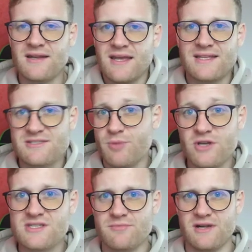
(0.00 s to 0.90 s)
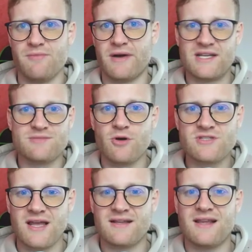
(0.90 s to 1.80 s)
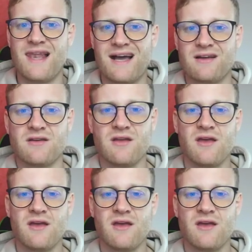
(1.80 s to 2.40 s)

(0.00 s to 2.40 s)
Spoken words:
it's possible, but it's most likely luck.